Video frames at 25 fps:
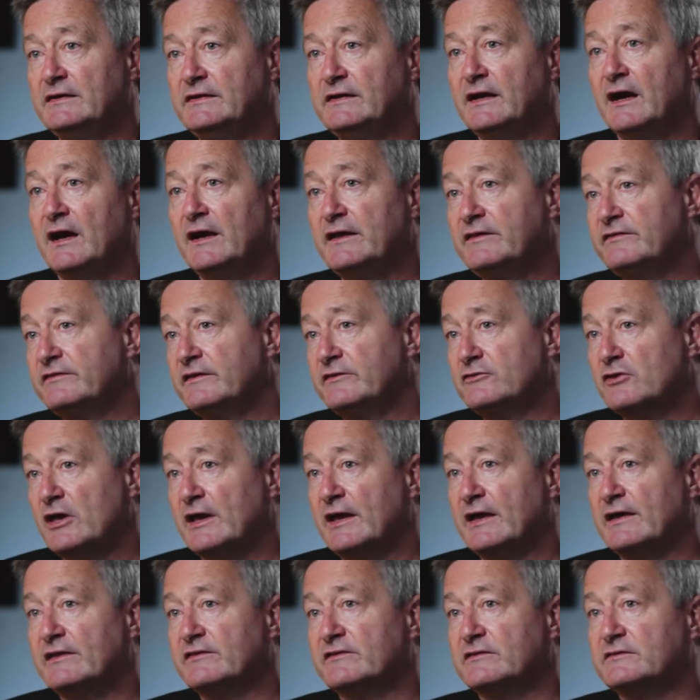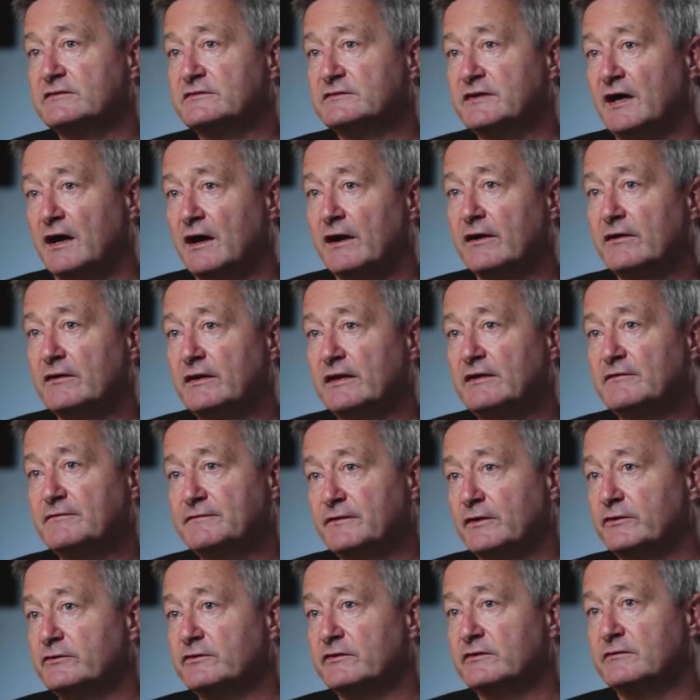Yeah, ICIJ is entirely
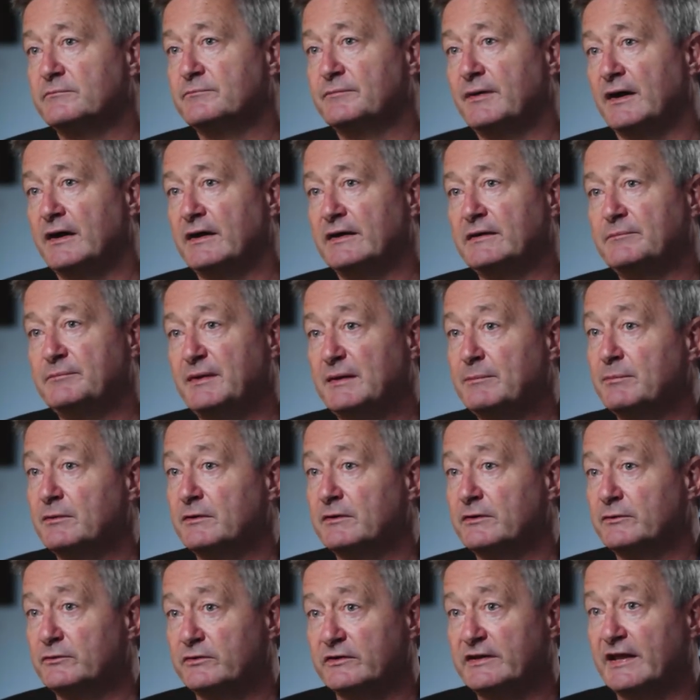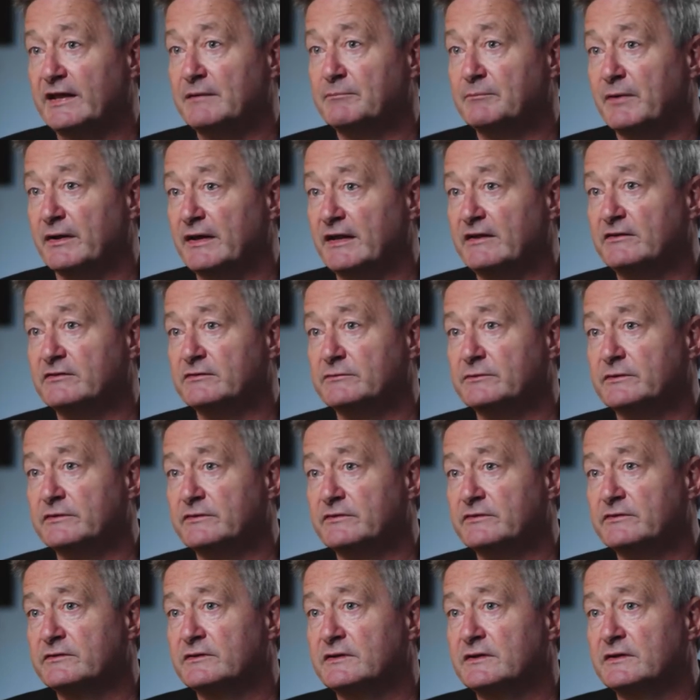funded by people who donate money to
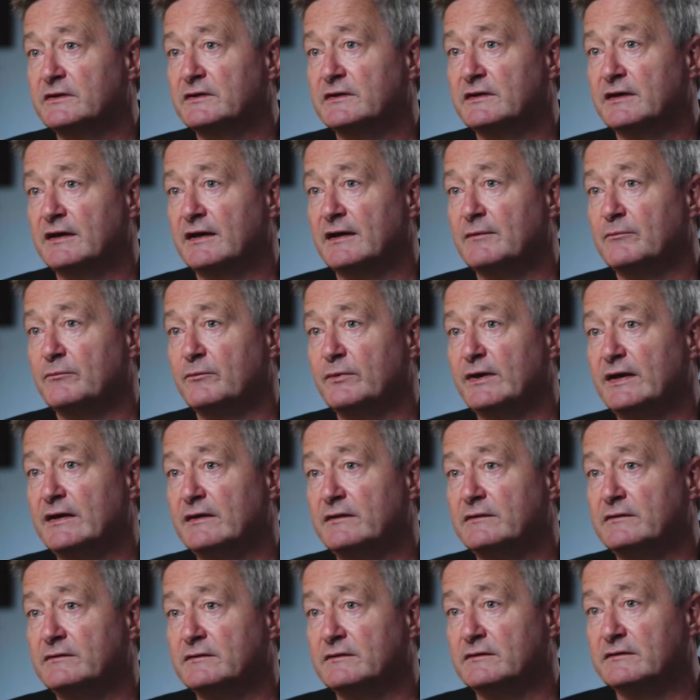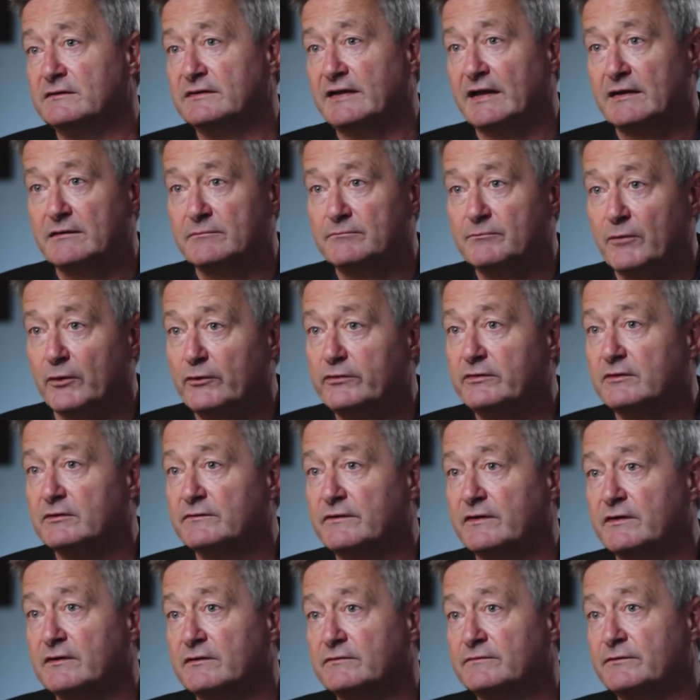us. We get most
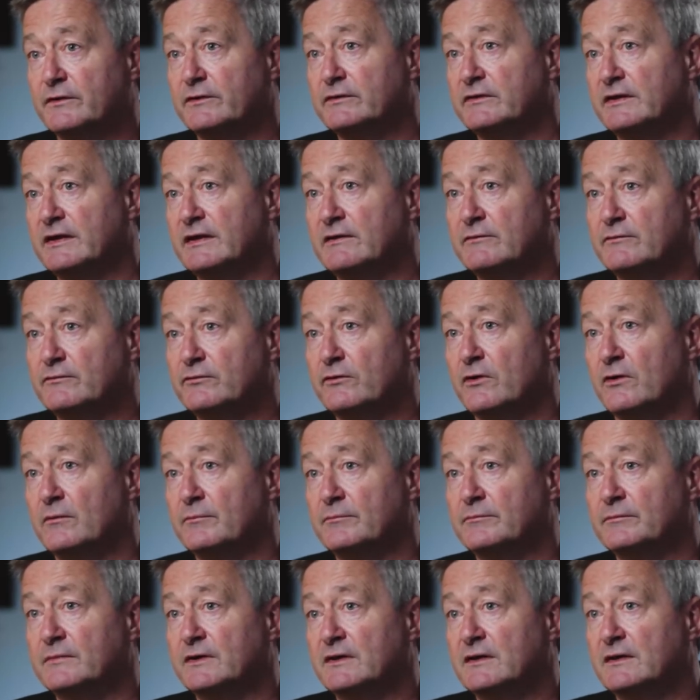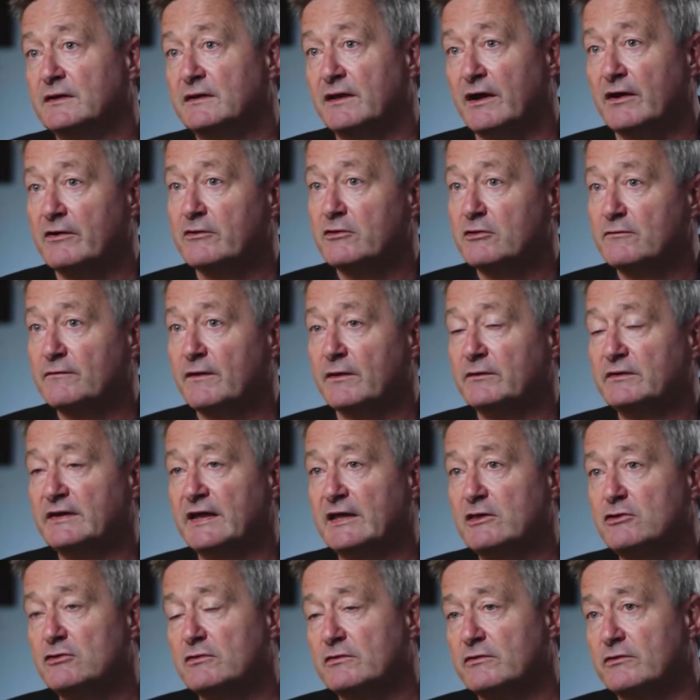of our funding from large
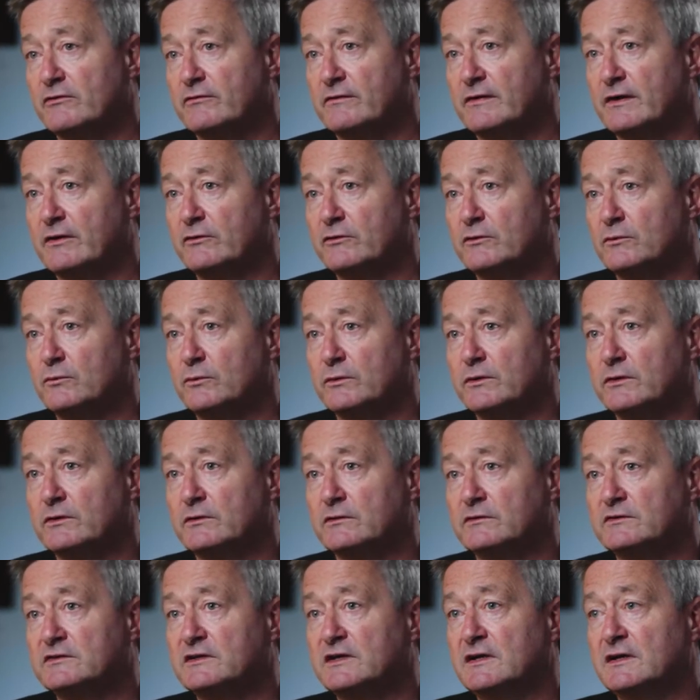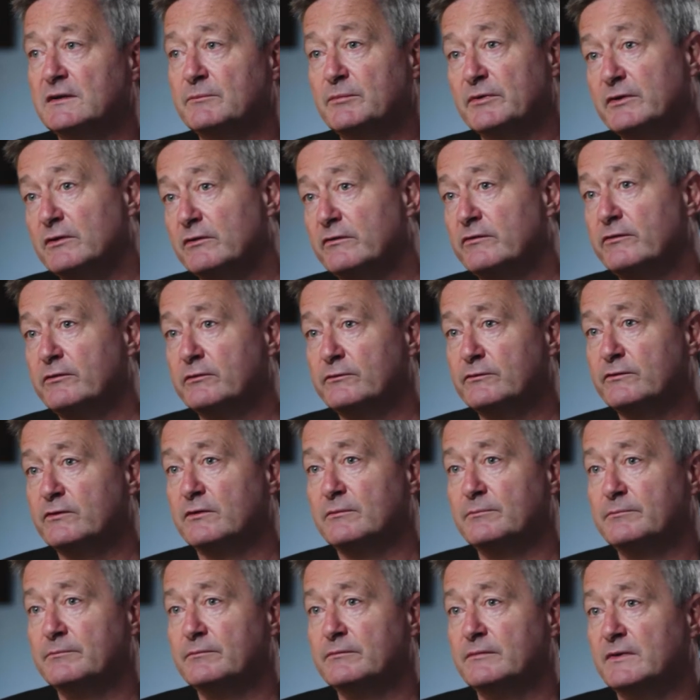foundations around the world, but also
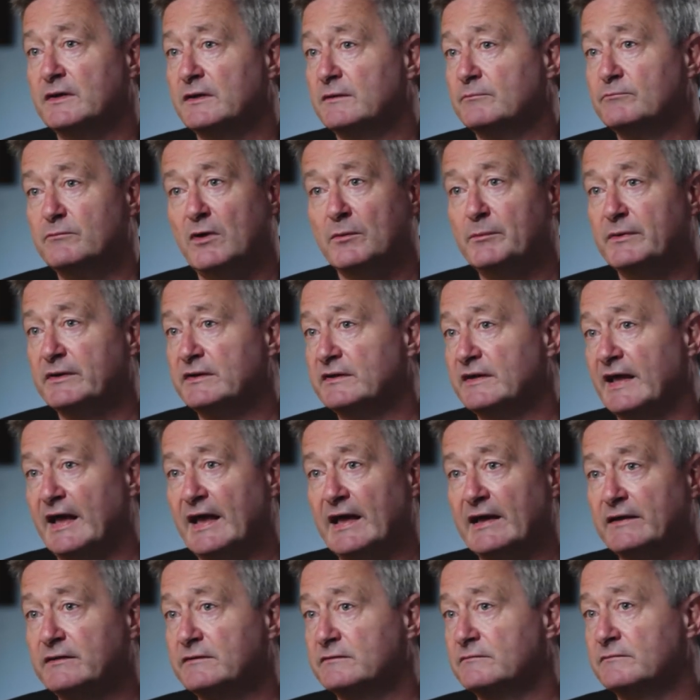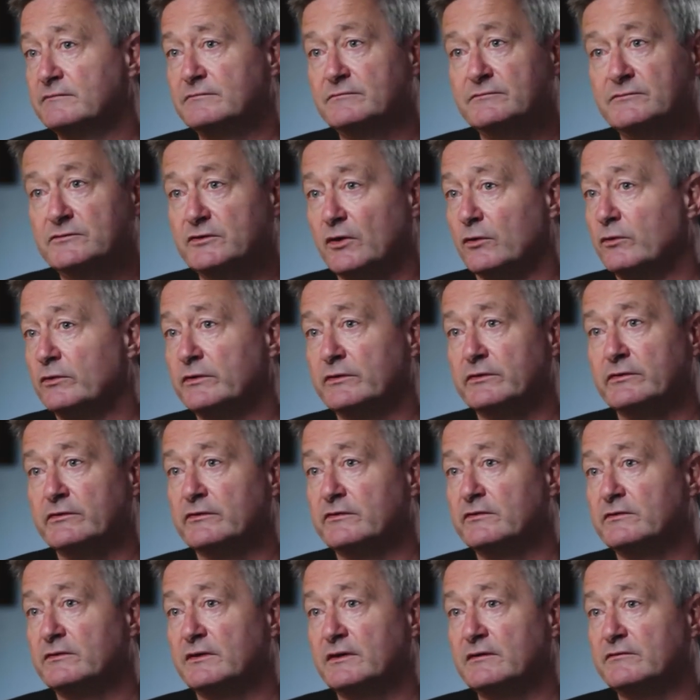from mum and dad
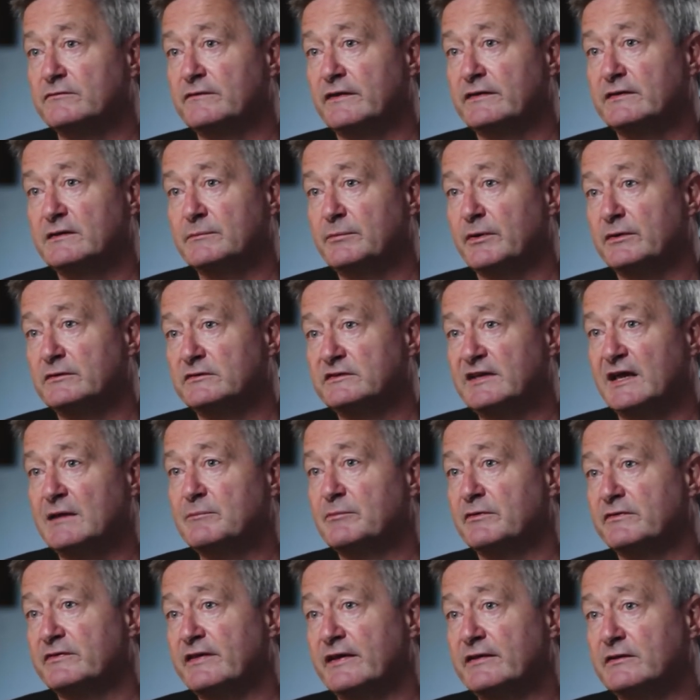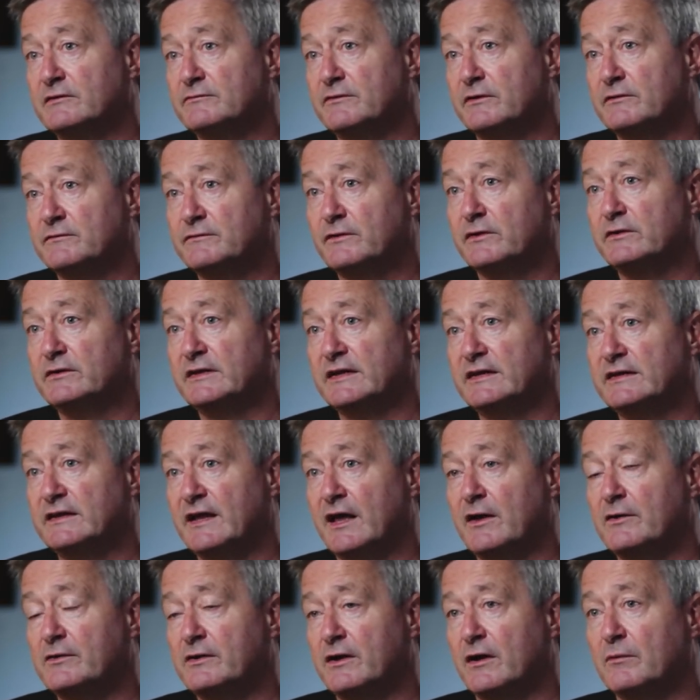donors. In fact, about 10% of our funding
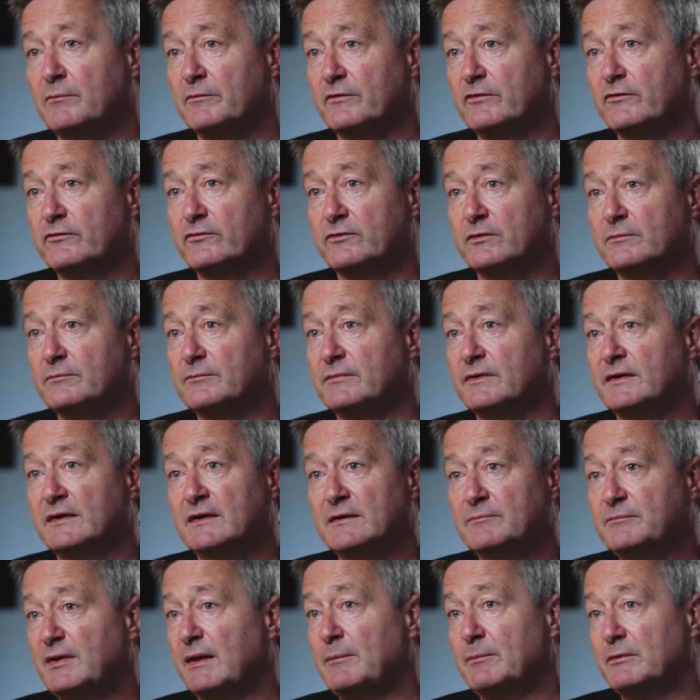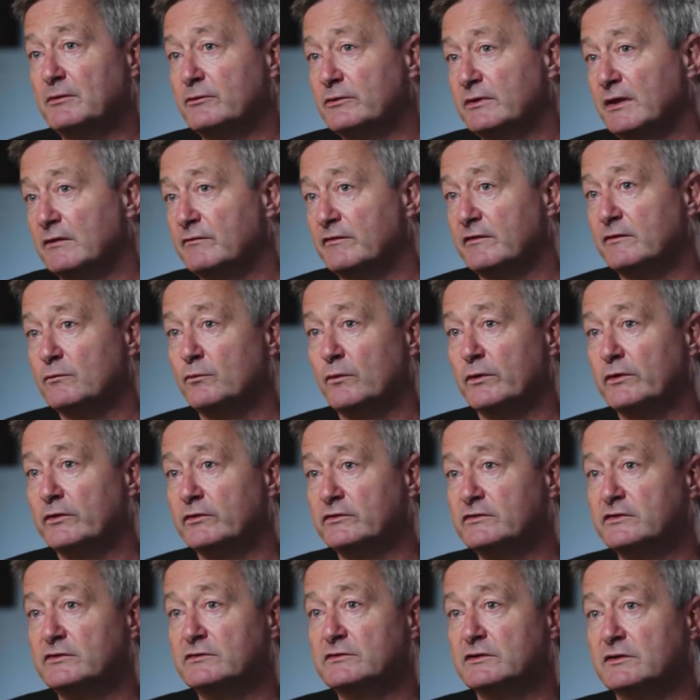now comes from people who give us $1
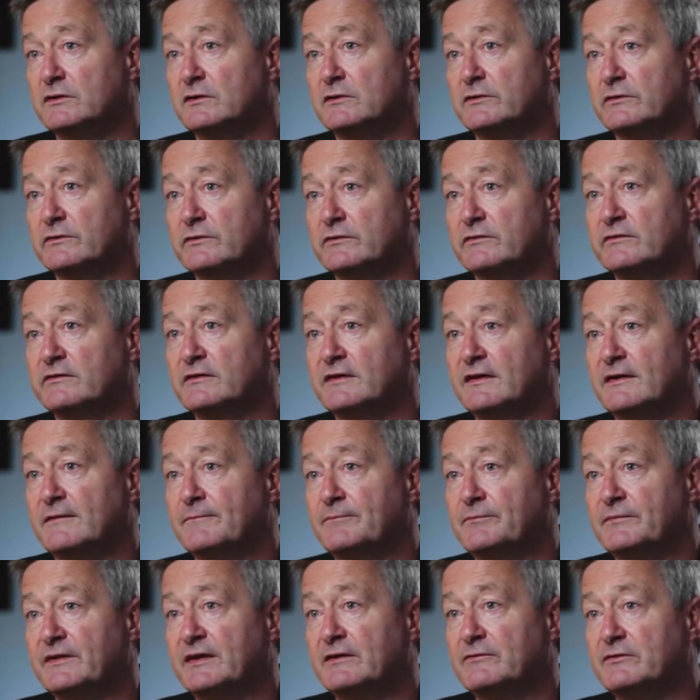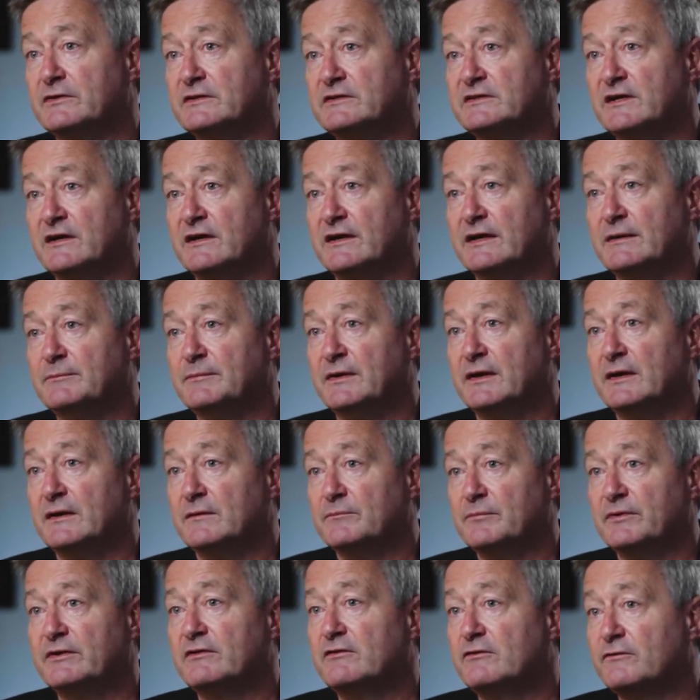or $2 every time.
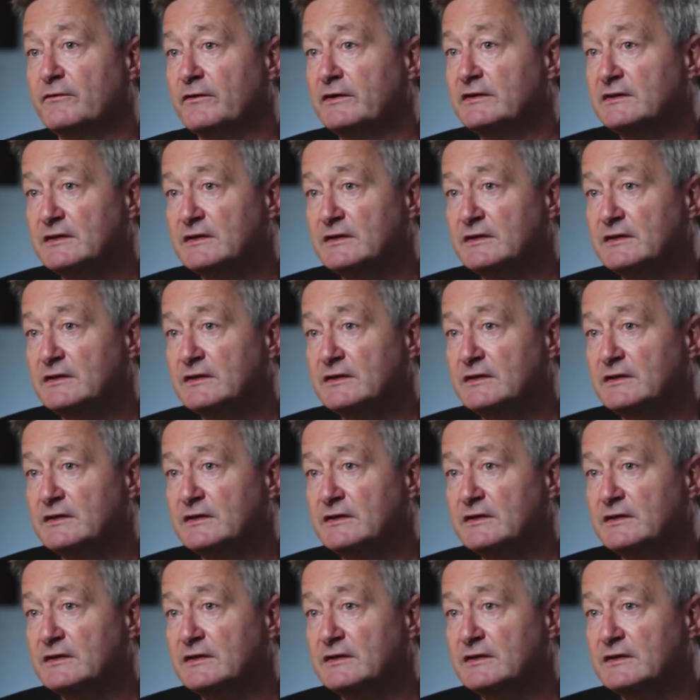But it's very